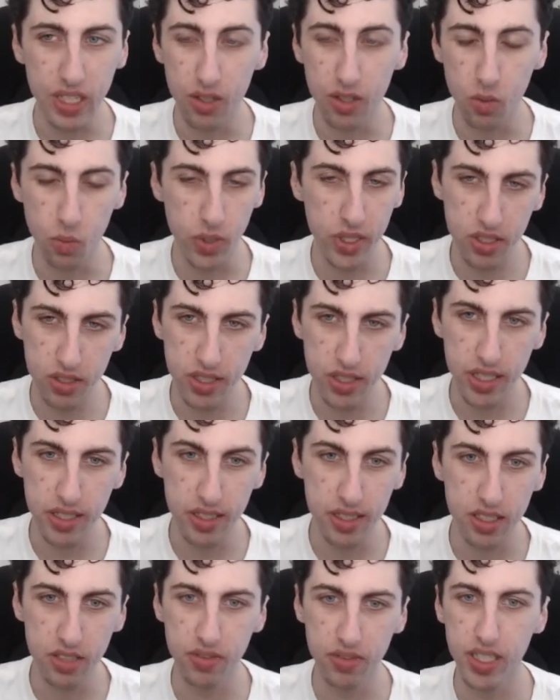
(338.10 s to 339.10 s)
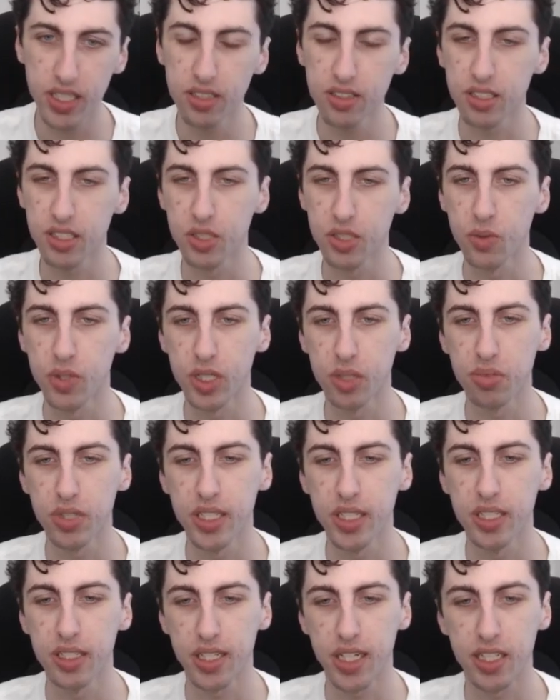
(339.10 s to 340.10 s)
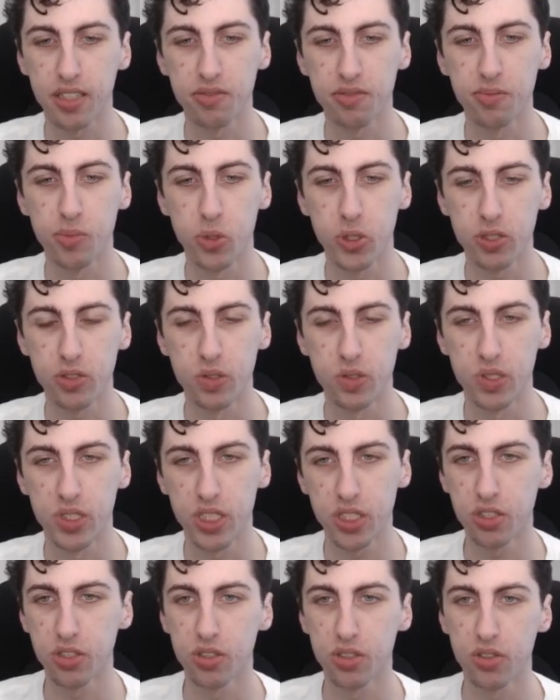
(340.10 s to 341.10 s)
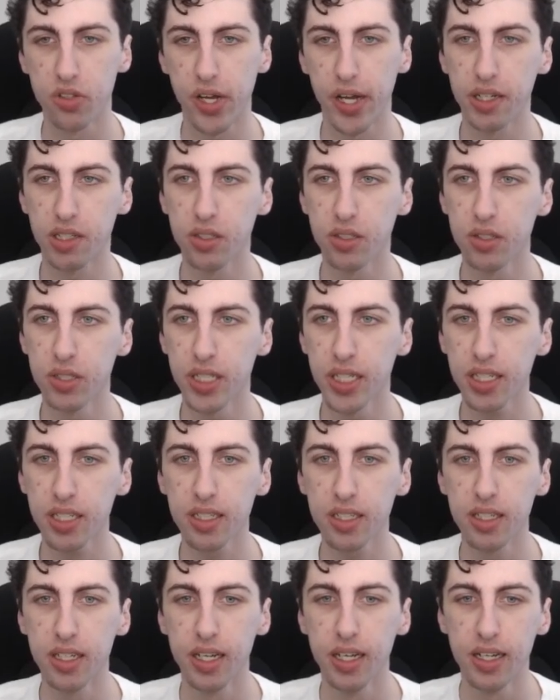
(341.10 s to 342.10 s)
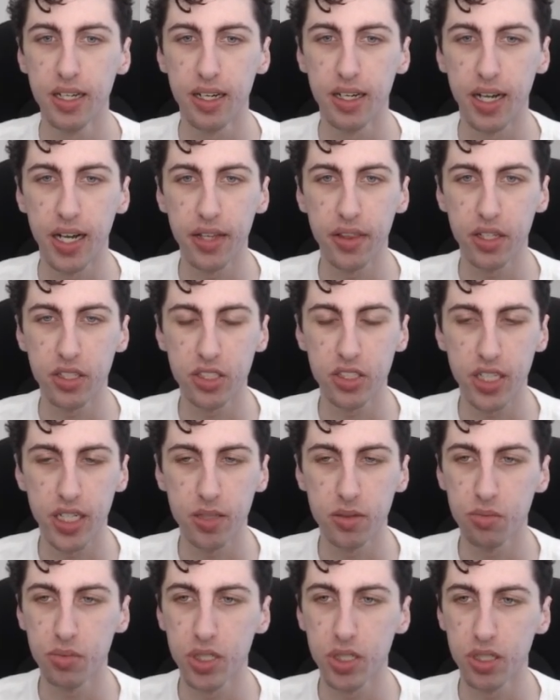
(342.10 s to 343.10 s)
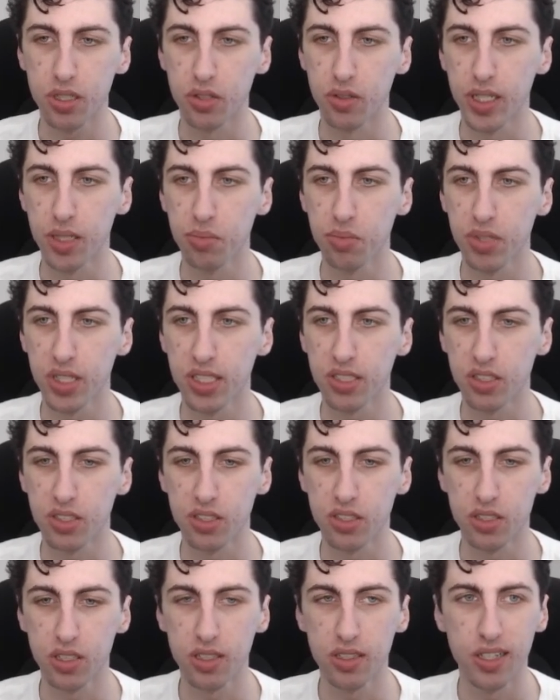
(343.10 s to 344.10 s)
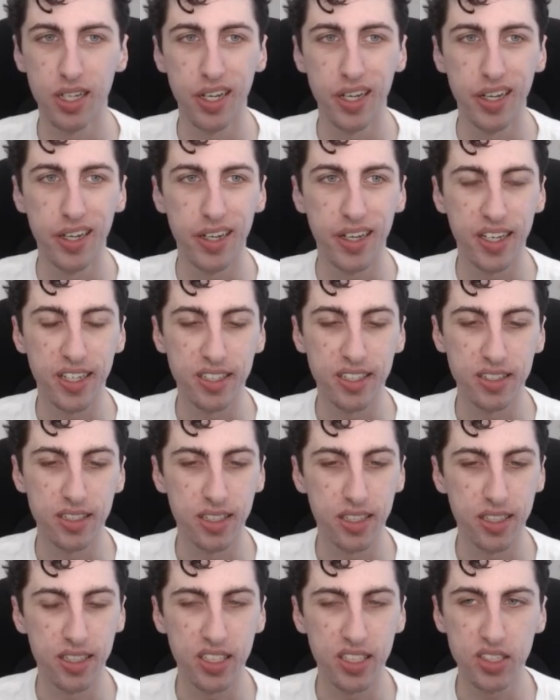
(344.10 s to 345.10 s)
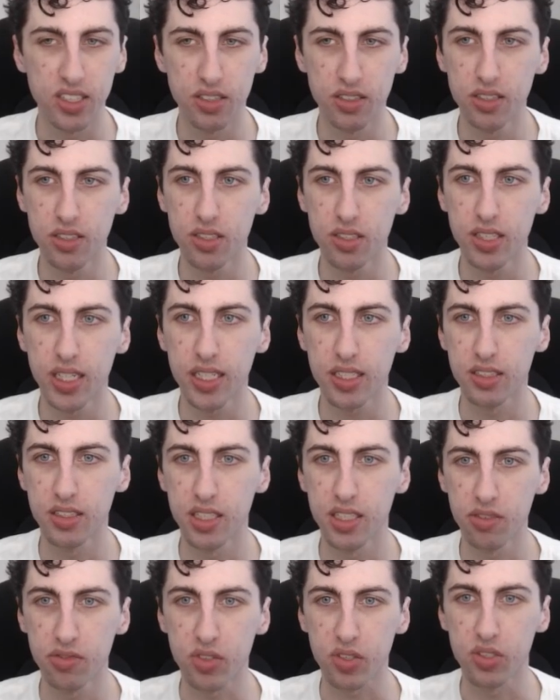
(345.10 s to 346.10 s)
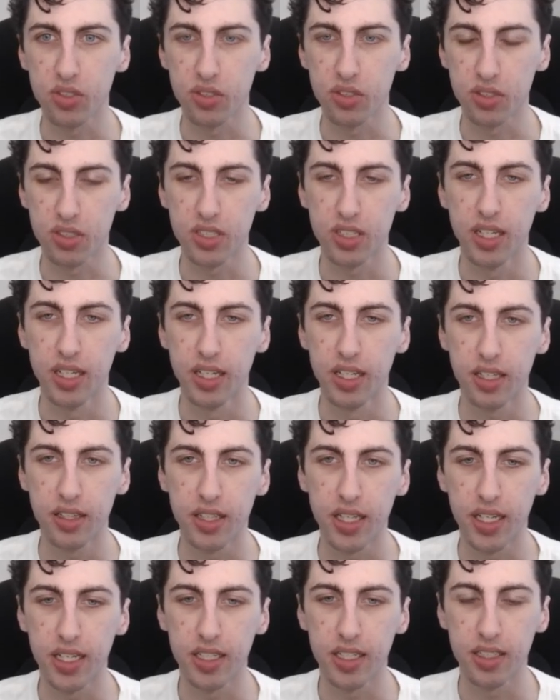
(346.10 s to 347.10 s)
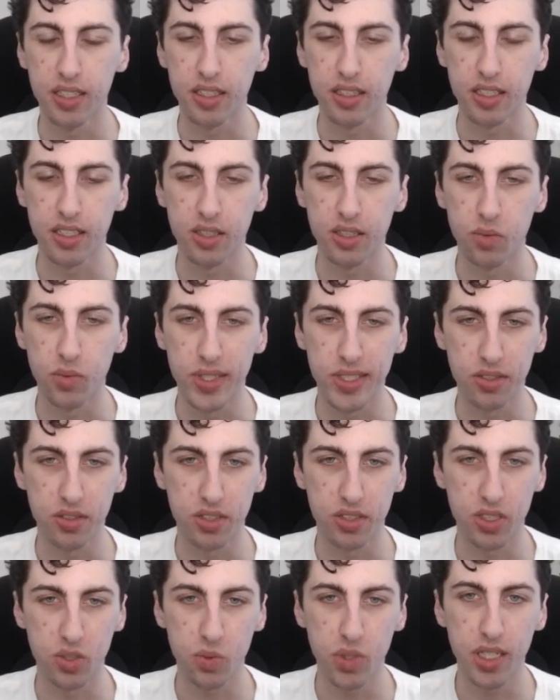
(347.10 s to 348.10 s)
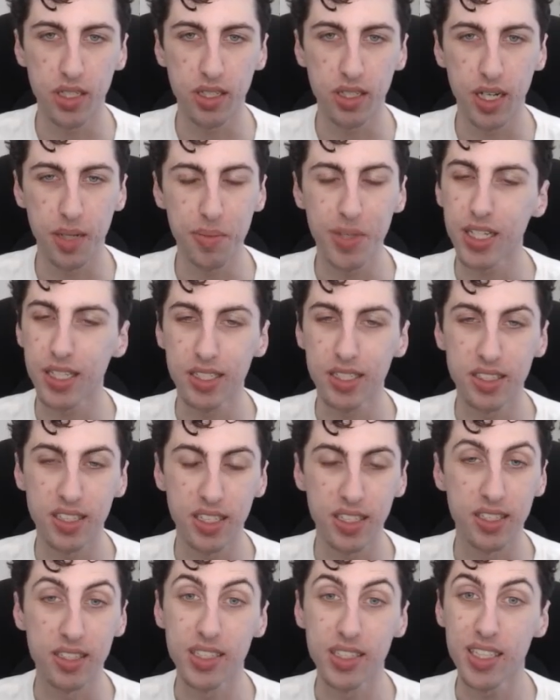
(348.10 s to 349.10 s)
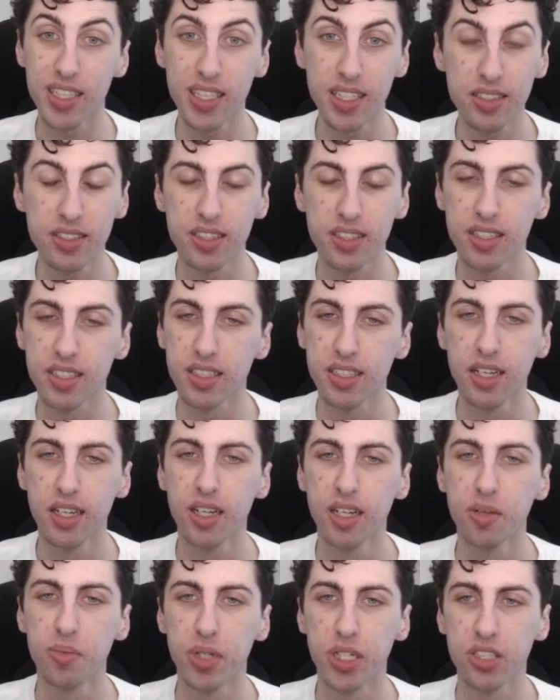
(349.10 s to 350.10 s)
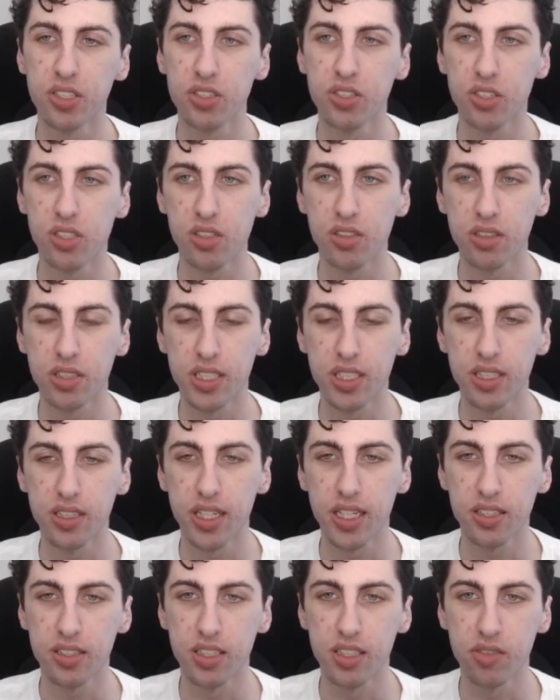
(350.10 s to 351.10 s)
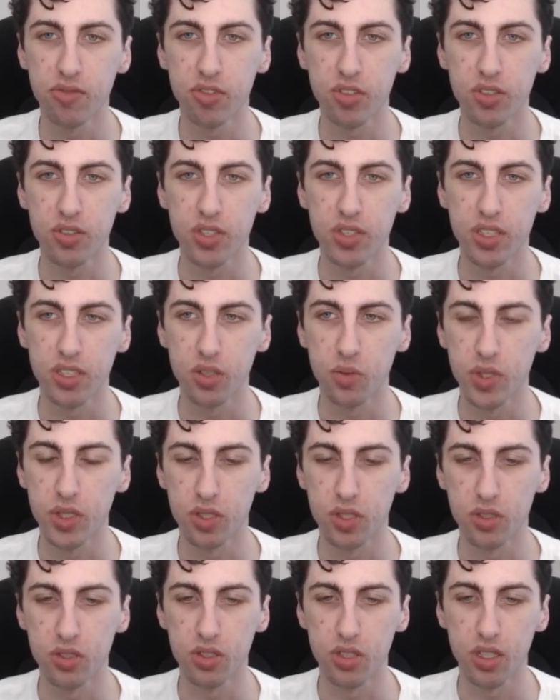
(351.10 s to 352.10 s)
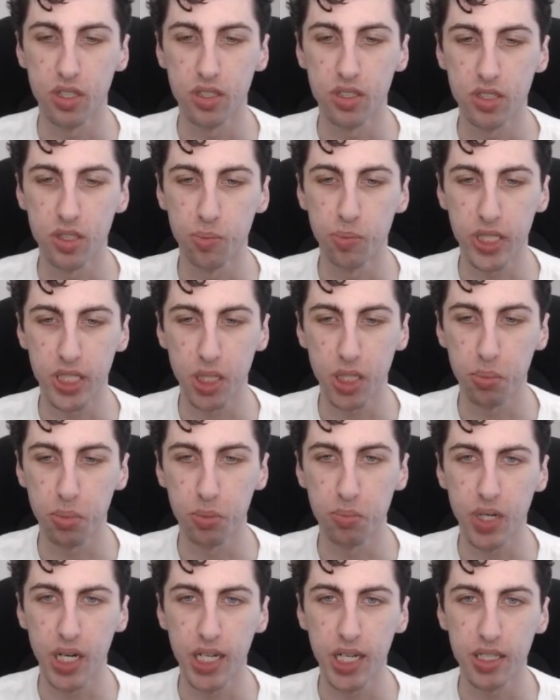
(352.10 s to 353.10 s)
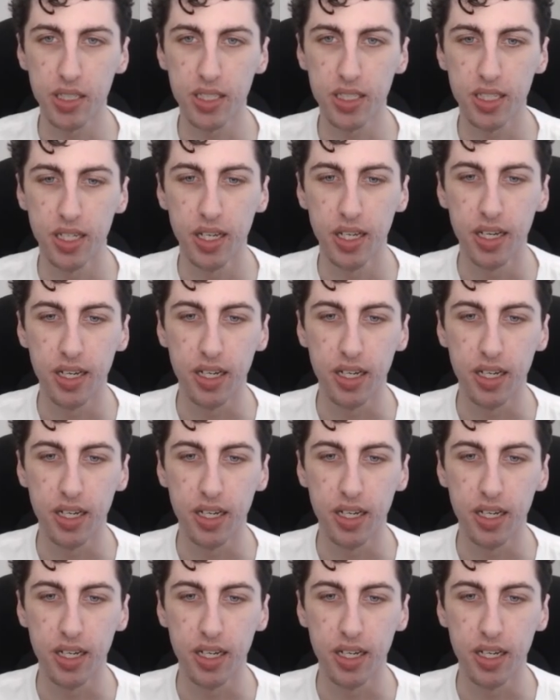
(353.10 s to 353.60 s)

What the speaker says: Wizard at these events and you want to play a kind of more traditional aggro deck, I think Chain would be a great place to start. And he's a little less difficult than the Wizards as well. I'm not going to say he's easy, but he's certainly less difficult than the Wizards are to pick up and pilot.